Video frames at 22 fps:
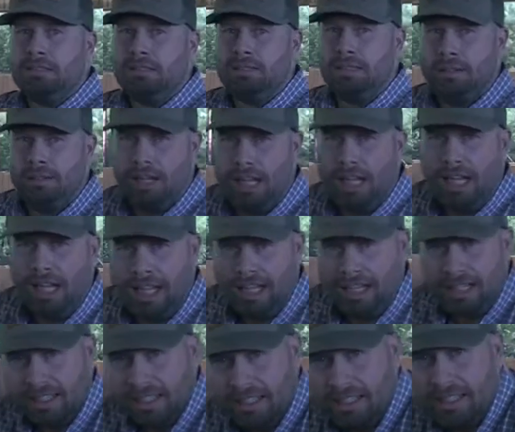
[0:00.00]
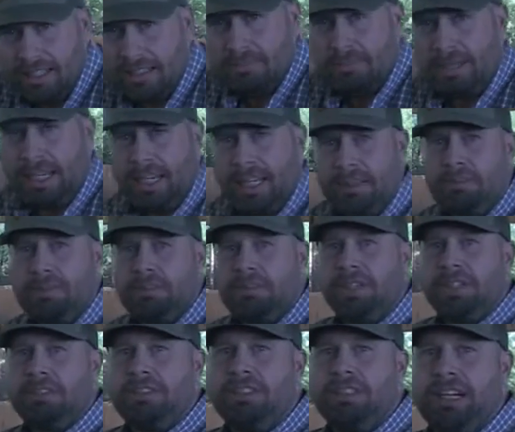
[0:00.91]
So hi, my
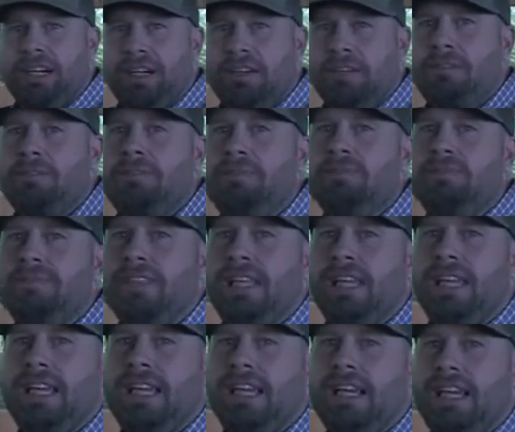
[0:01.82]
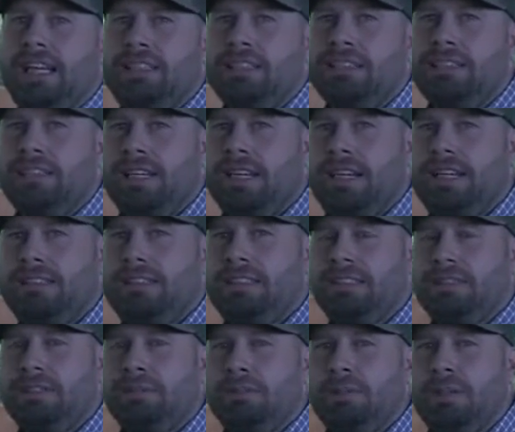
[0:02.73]
name's Russ Carroll, and I'd just like
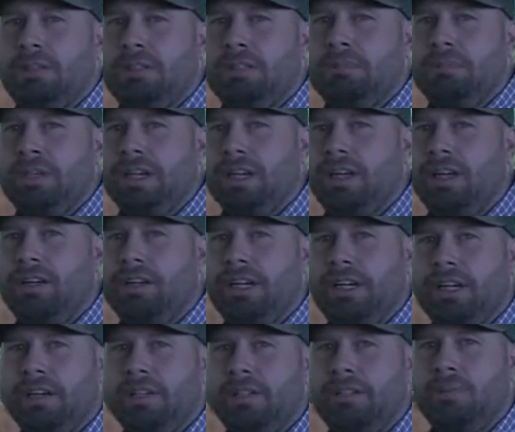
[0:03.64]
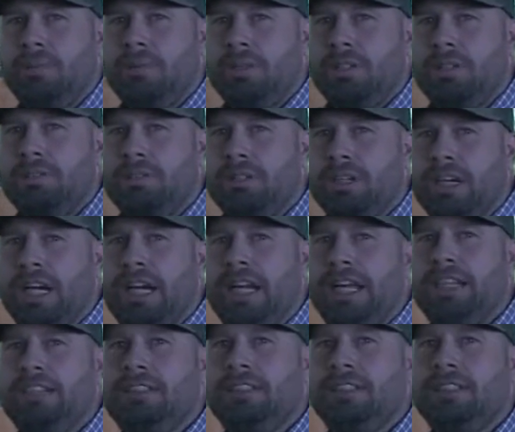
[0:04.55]
to welcome y'all here to One Oak
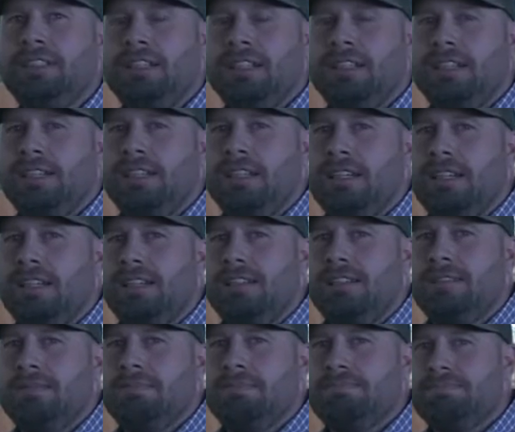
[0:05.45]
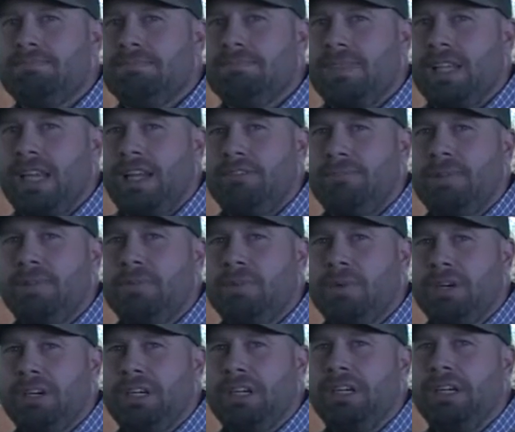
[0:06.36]
Ranch. I've
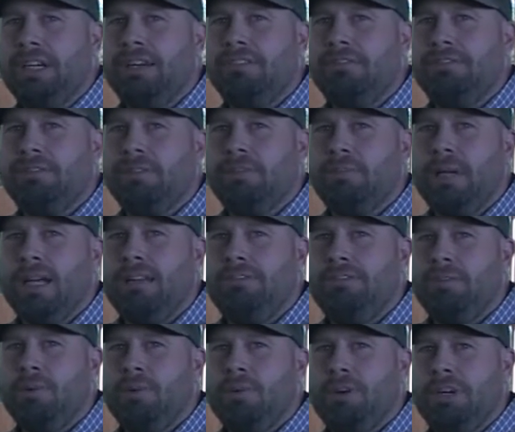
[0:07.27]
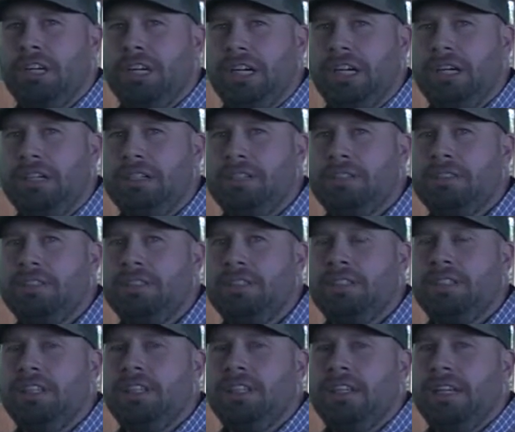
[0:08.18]
been working here for about 4 years,
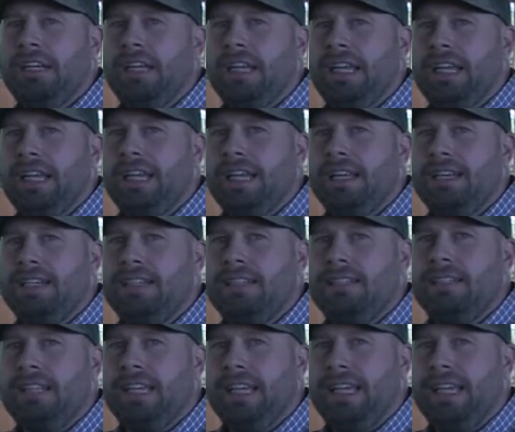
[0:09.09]
and